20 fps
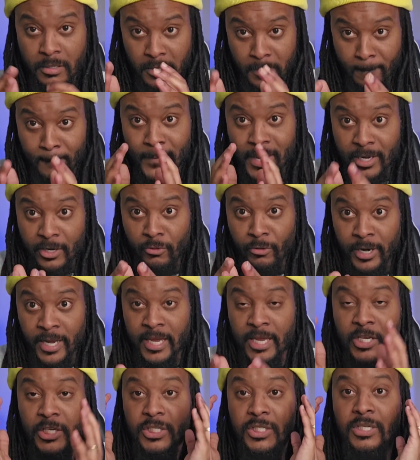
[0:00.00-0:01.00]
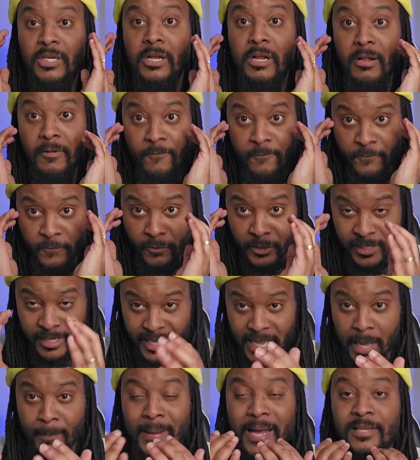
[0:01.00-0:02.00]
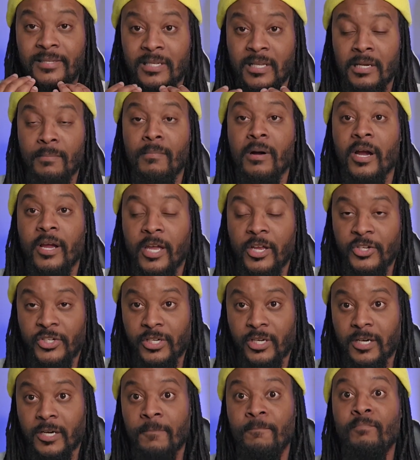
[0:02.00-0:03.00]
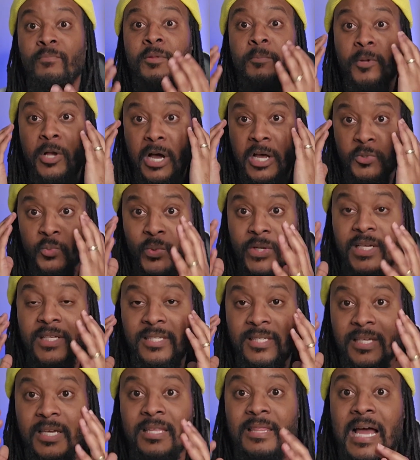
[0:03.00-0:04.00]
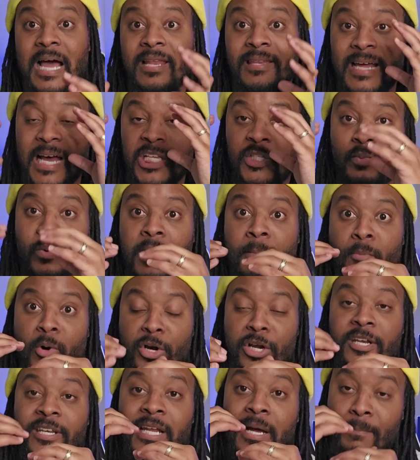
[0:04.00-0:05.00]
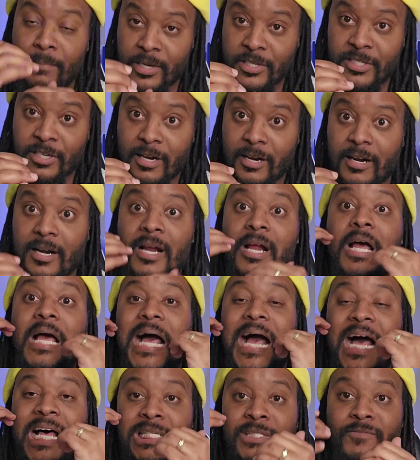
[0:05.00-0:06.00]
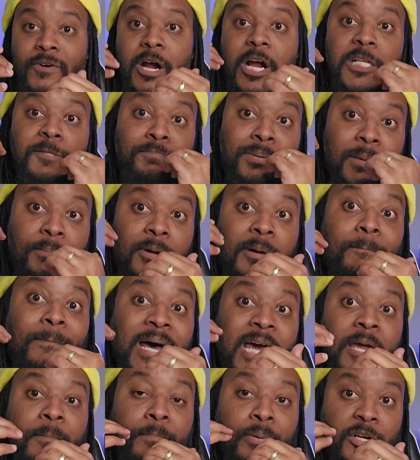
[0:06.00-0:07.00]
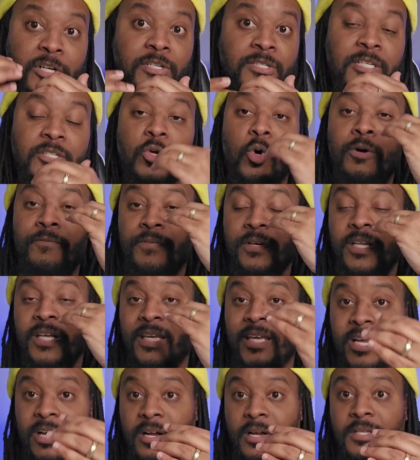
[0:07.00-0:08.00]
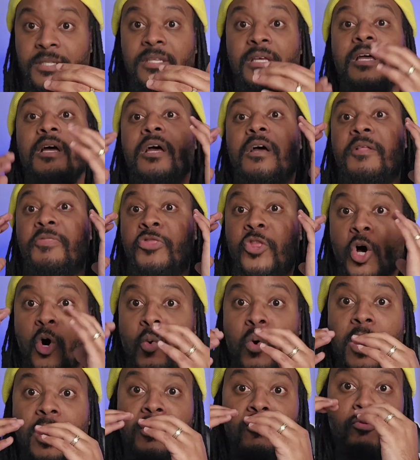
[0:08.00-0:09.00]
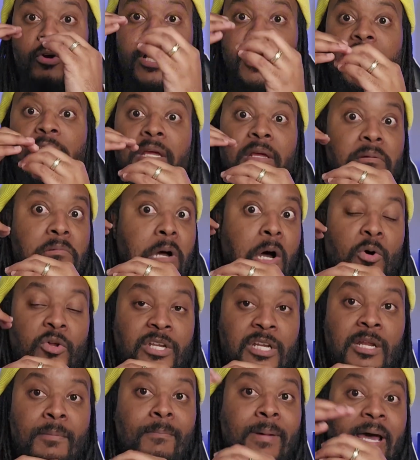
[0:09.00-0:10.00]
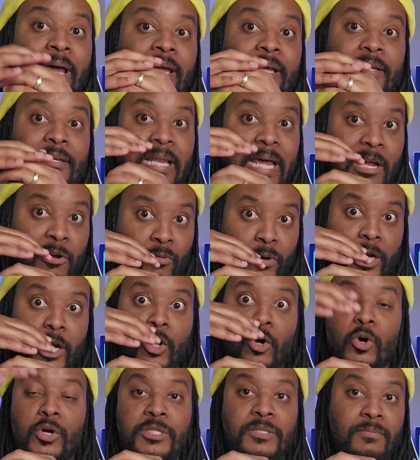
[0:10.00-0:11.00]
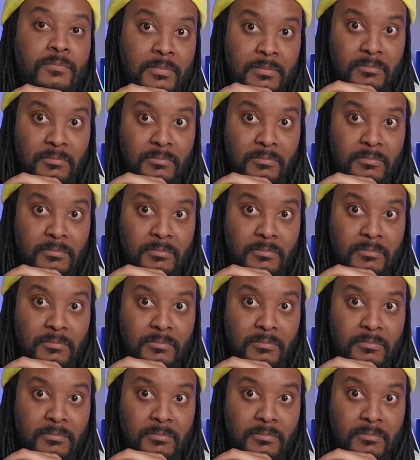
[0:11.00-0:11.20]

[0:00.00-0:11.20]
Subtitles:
mid-range to get back some of the market share. Because we see that that's where more of the numbers are as far as people buying purchases over the years. No one really out of the mind really goes